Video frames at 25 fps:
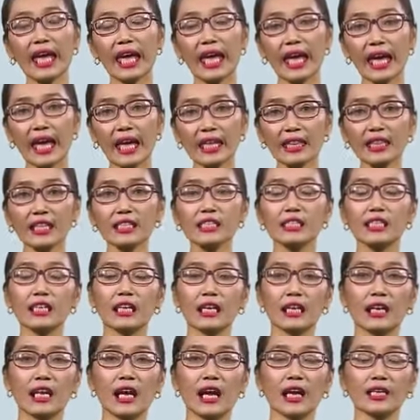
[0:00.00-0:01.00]
and the
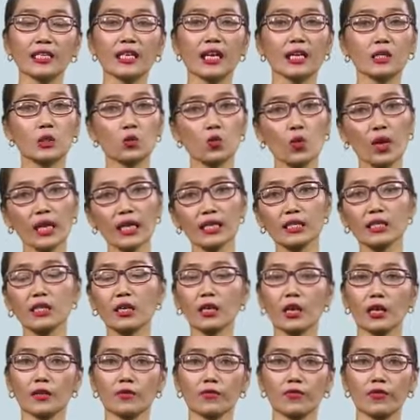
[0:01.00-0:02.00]
decline as well as
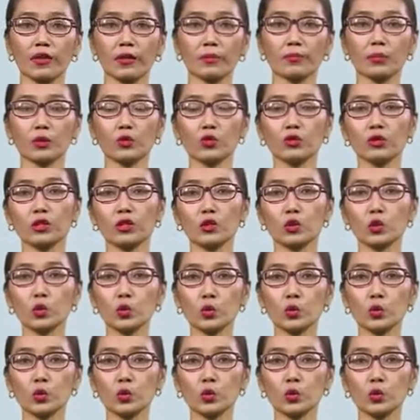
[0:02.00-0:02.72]
the conflict between the